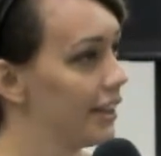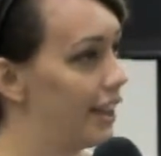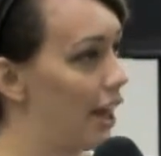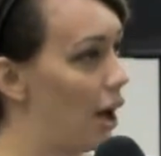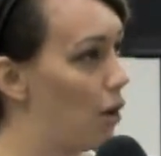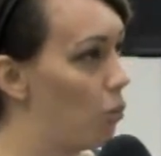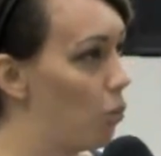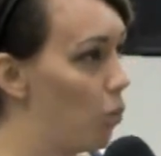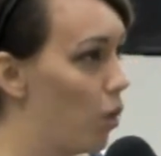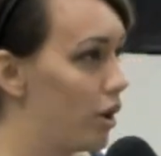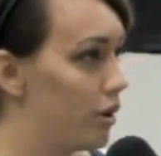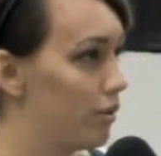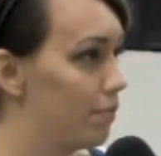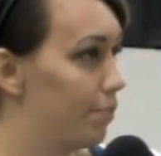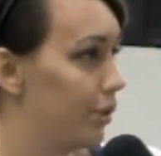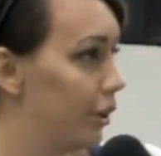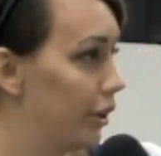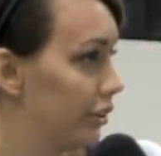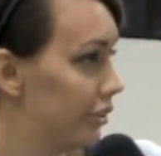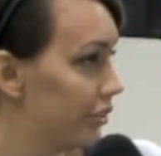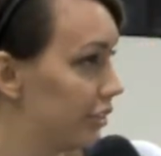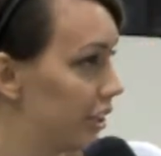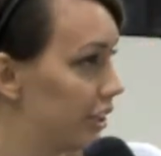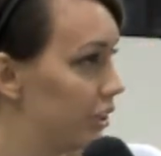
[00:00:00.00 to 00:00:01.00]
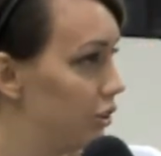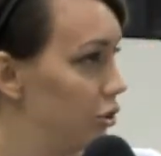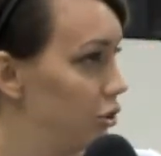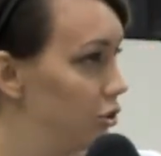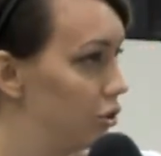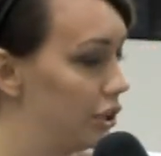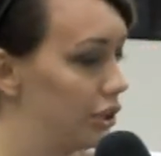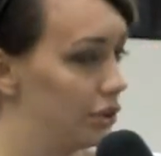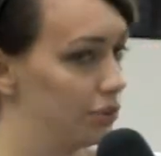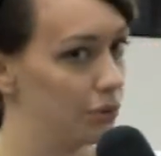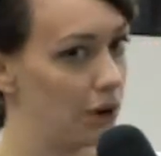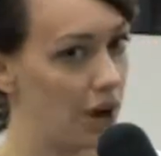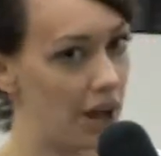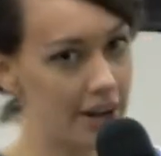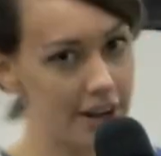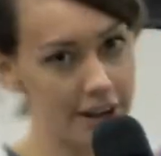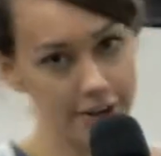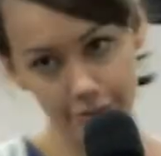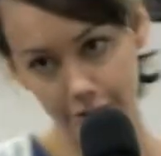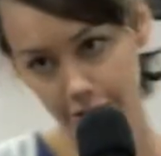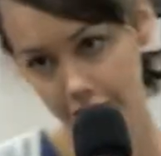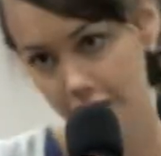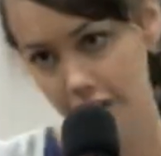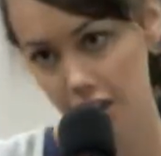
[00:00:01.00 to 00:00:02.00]
that one person who can run
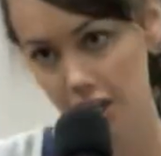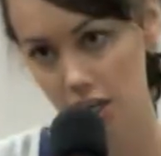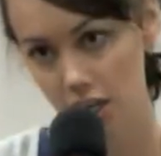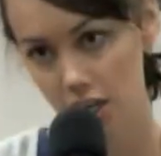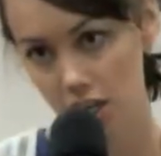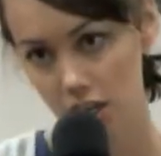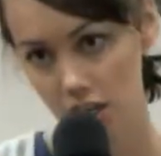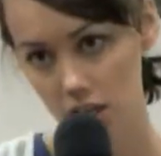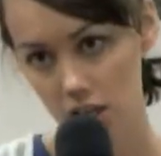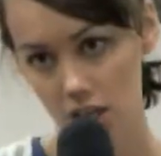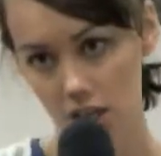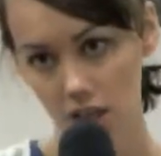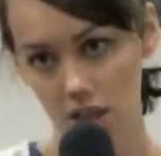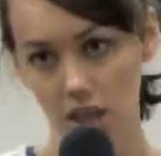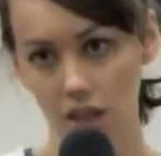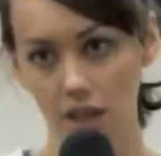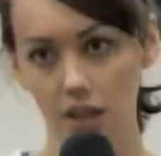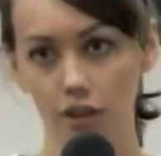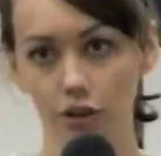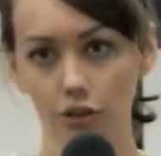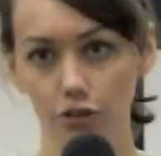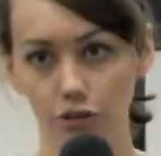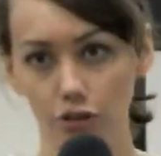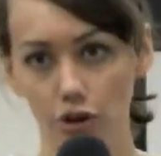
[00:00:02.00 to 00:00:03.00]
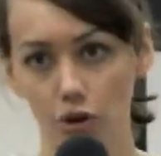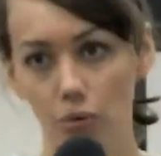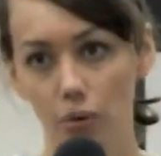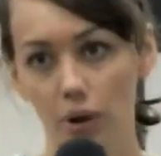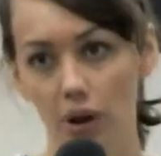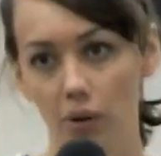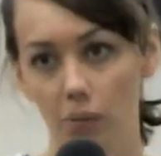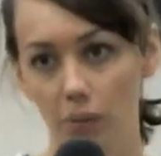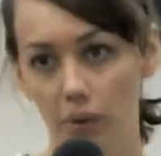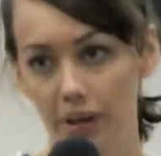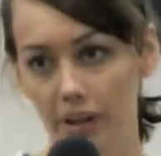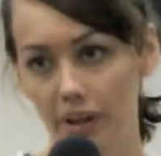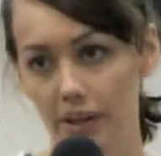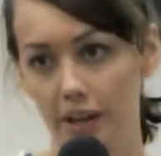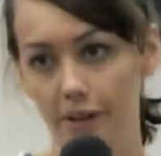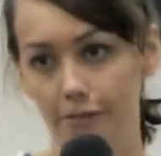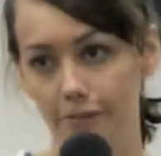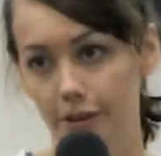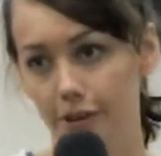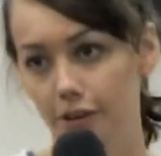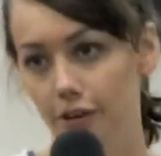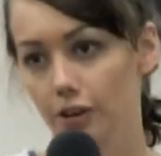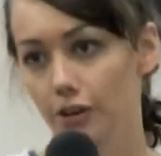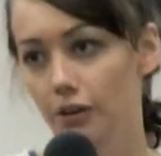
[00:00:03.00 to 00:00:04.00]
everything, then there's no way we can
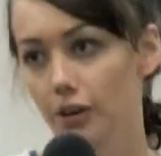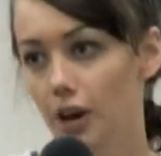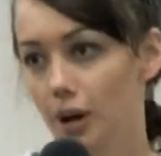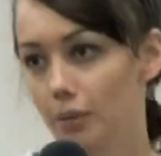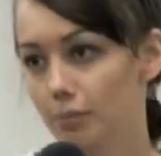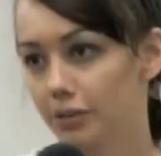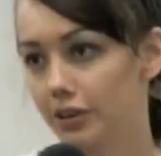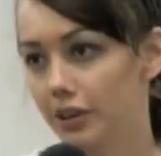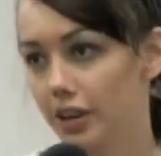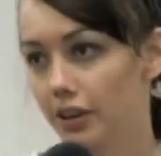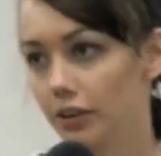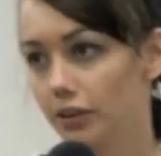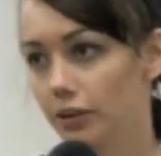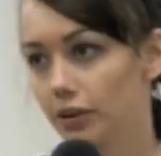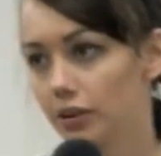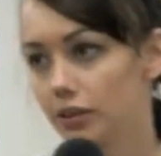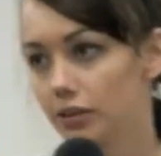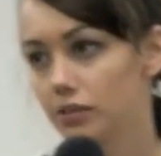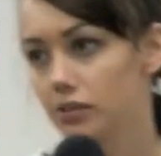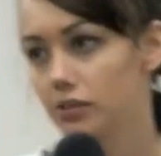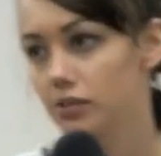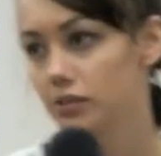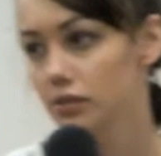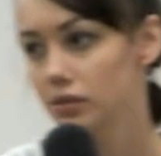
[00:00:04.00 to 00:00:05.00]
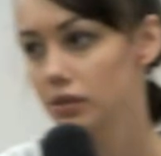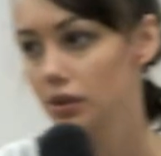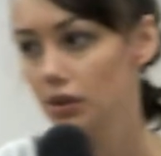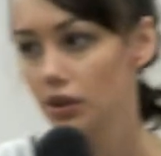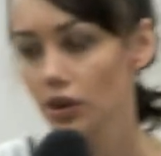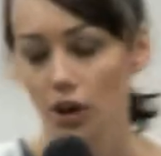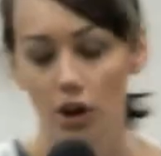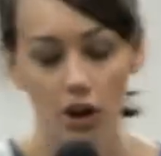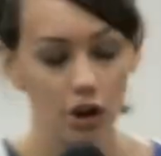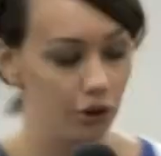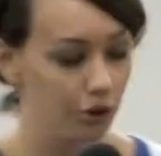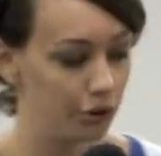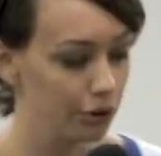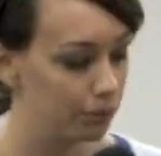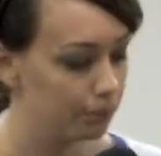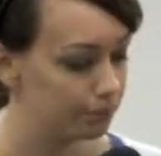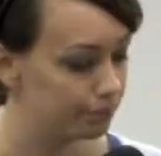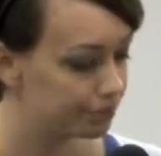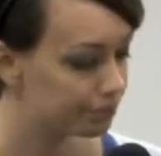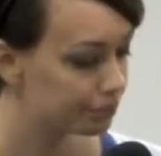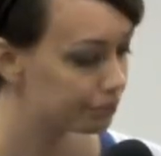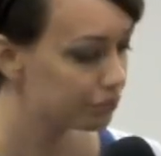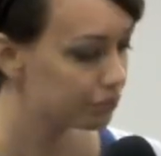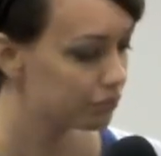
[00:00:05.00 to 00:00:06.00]
even, come together as a
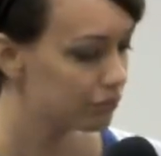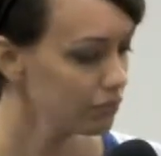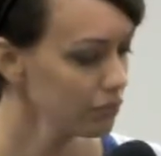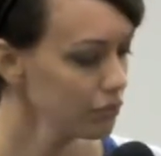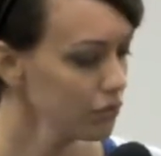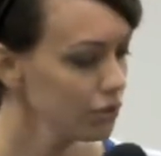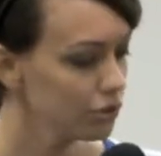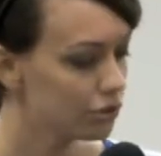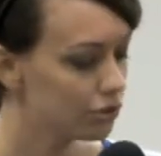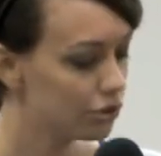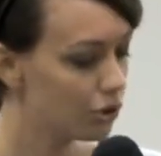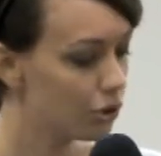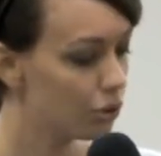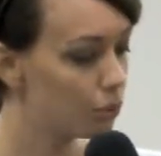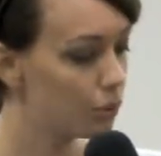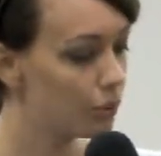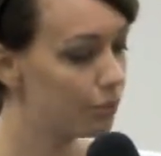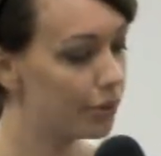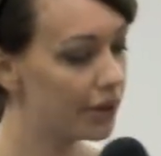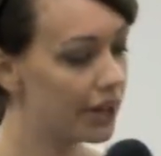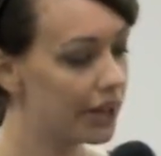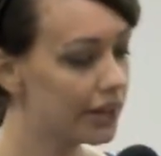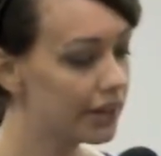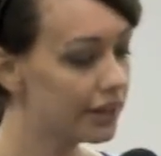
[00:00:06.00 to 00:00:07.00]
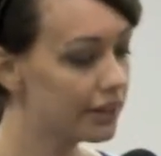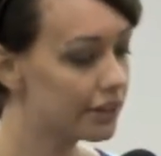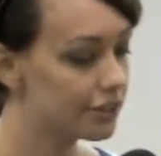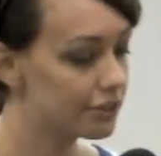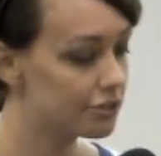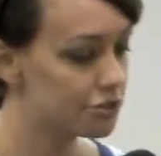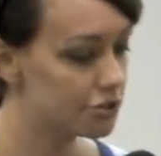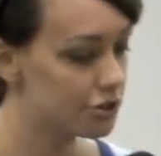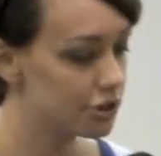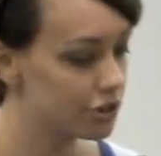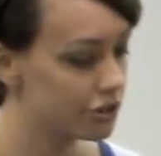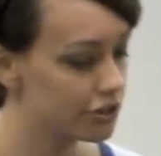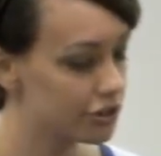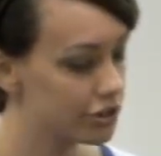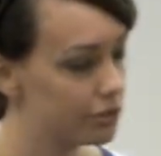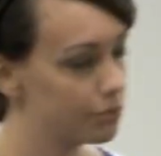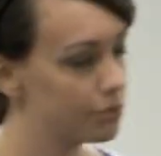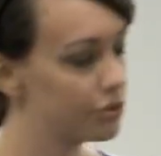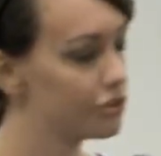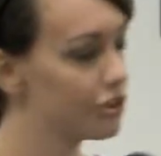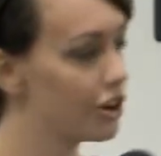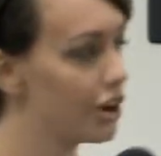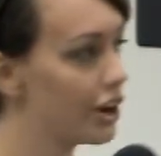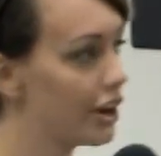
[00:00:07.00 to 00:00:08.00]
group. So we planted this church, and
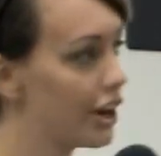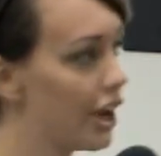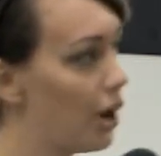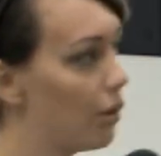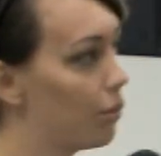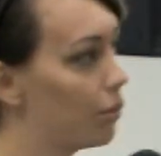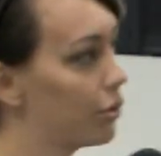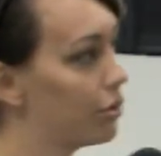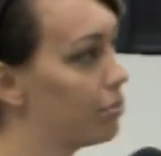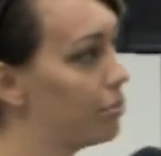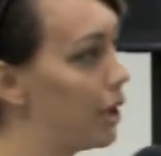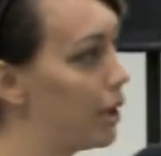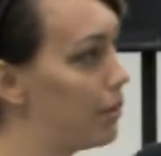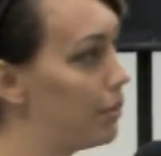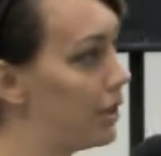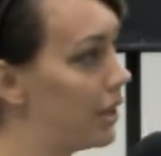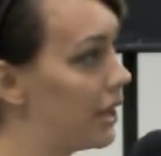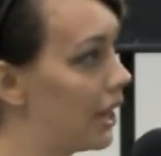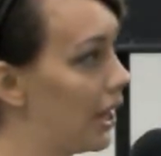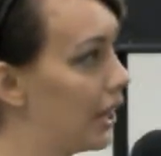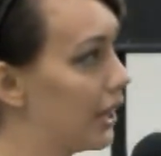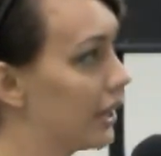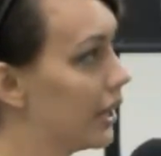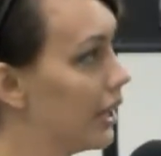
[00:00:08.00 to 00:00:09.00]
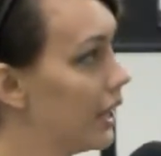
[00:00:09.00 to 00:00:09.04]
we started out with maybe